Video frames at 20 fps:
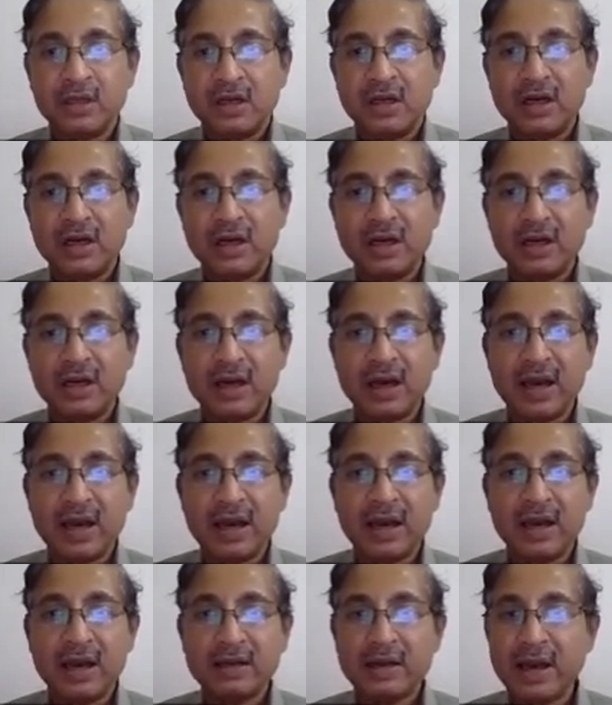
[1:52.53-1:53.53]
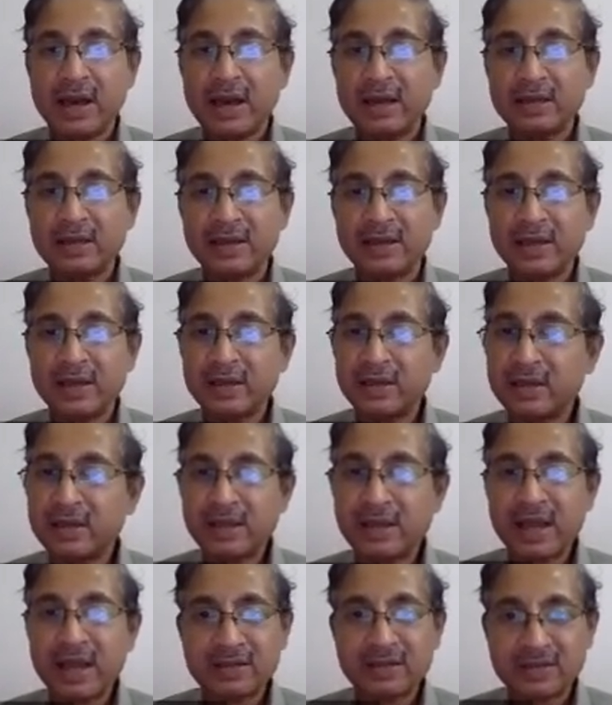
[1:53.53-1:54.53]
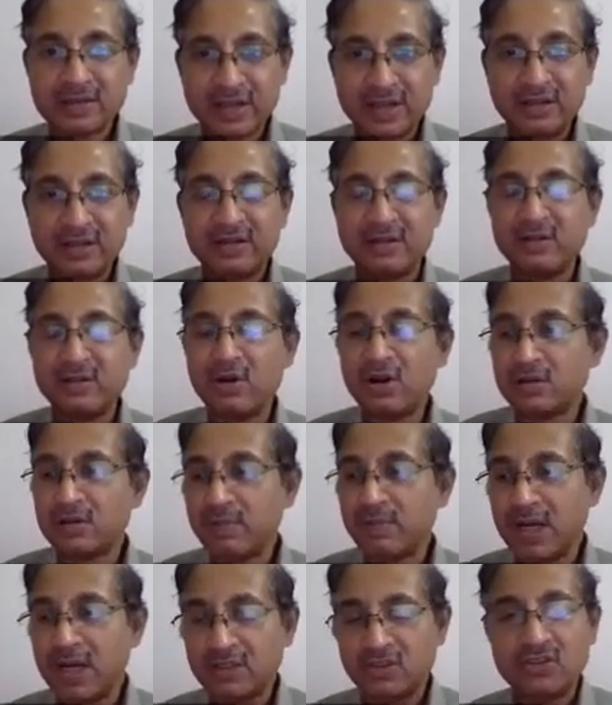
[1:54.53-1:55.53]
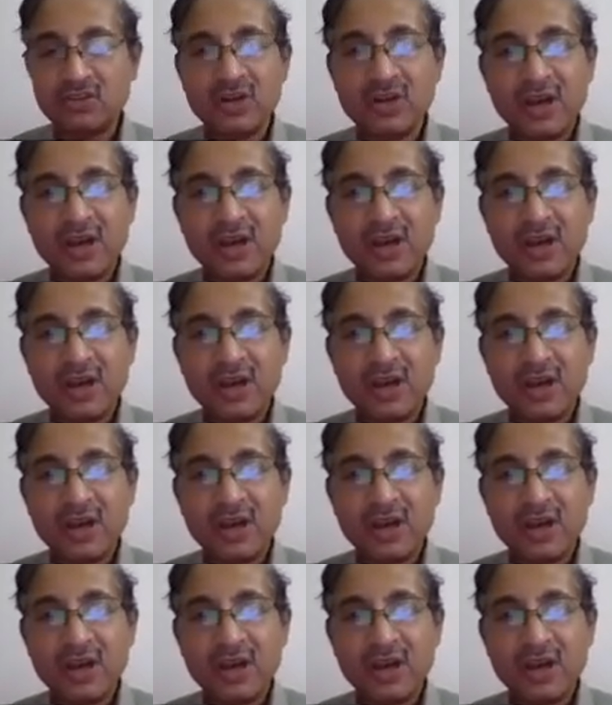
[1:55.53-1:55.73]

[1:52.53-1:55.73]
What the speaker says: And then that's it, not much.